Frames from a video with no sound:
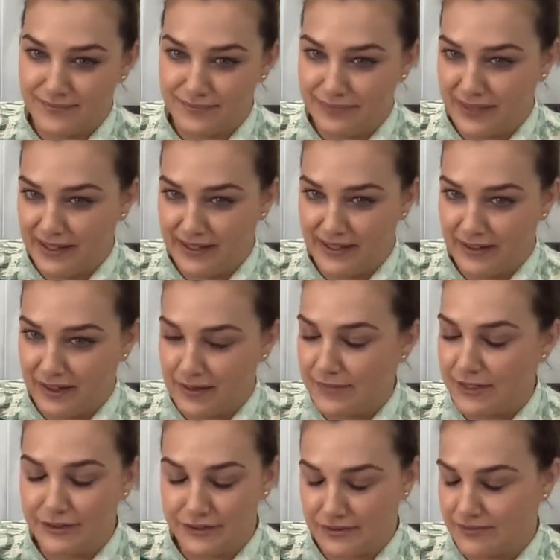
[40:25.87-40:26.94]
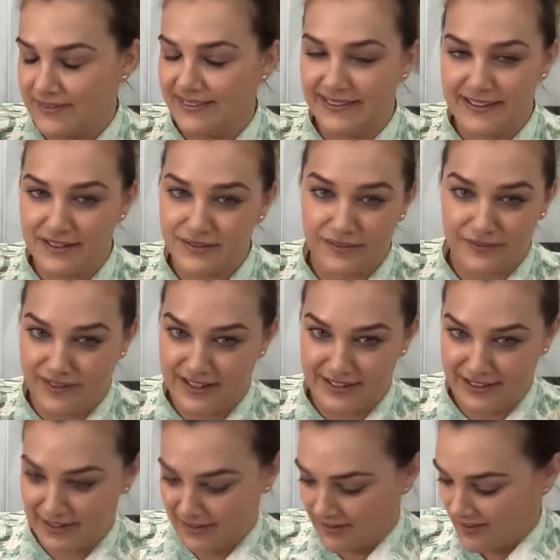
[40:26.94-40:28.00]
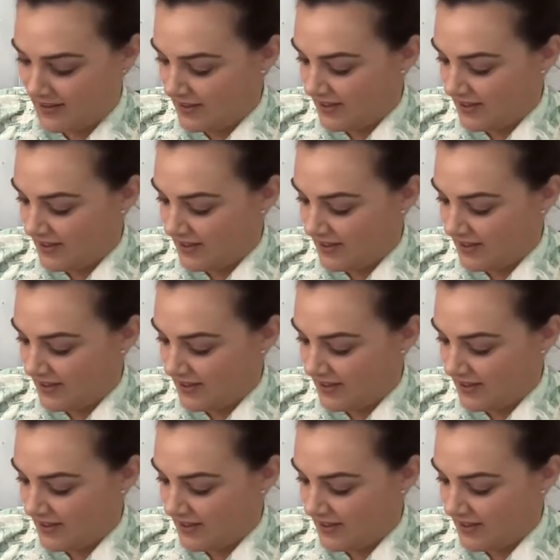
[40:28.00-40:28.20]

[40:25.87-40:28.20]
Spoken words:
be a commercial release for Fendi.